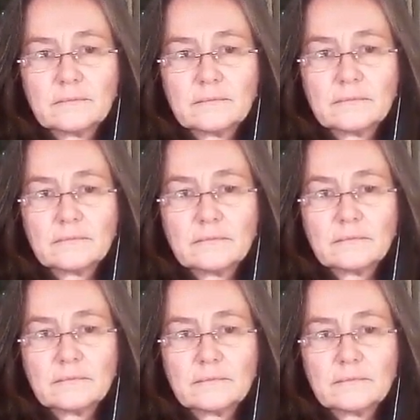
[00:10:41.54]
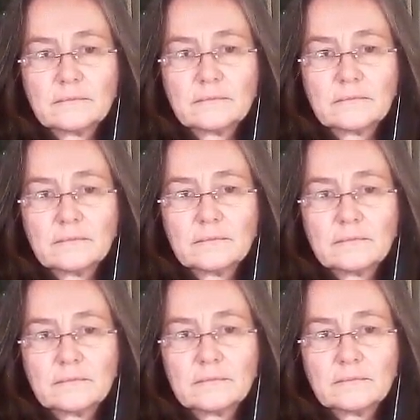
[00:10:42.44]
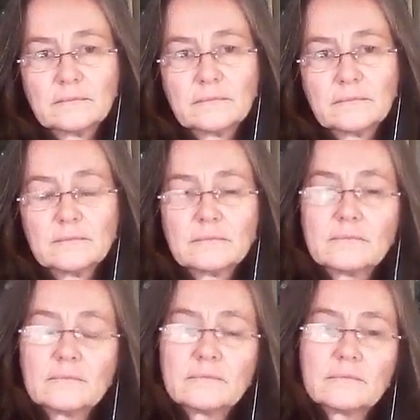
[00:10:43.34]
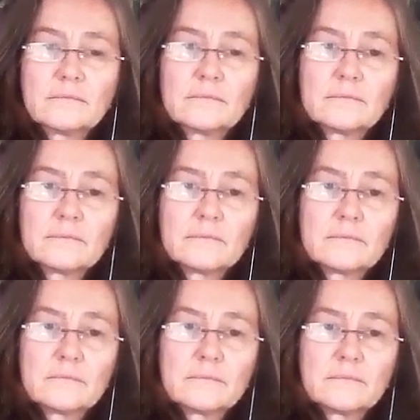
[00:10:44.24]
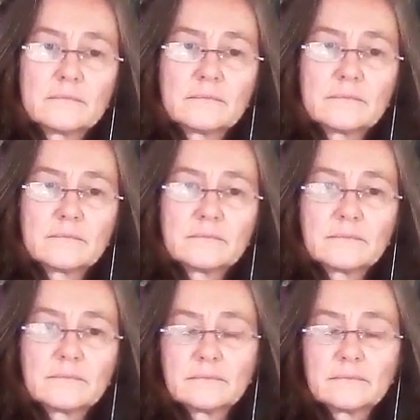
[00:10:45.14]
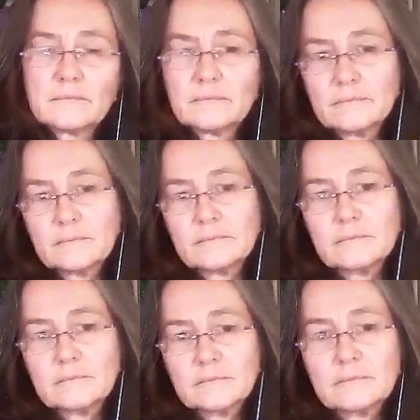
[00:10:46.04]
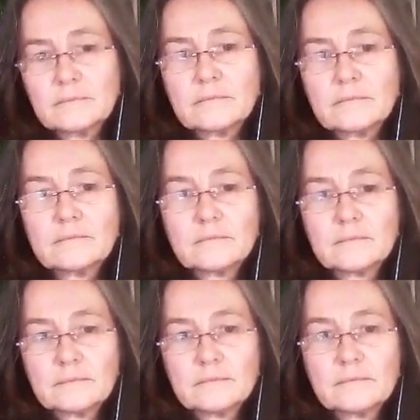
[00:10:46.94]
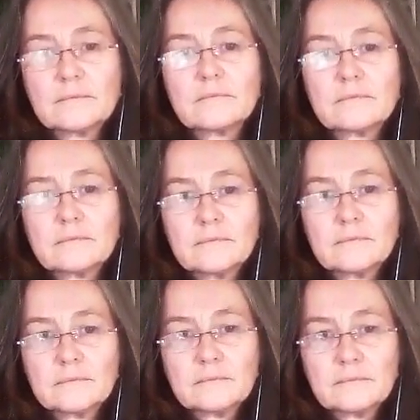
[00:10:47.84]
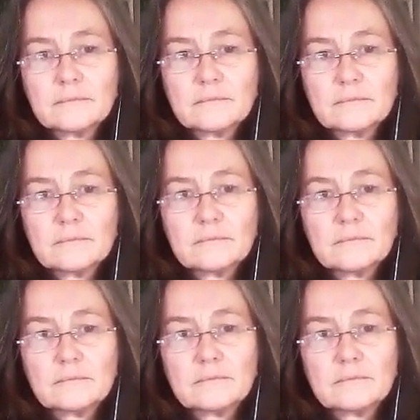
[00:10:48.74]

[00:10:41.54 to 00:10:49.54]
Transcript: (not speaking)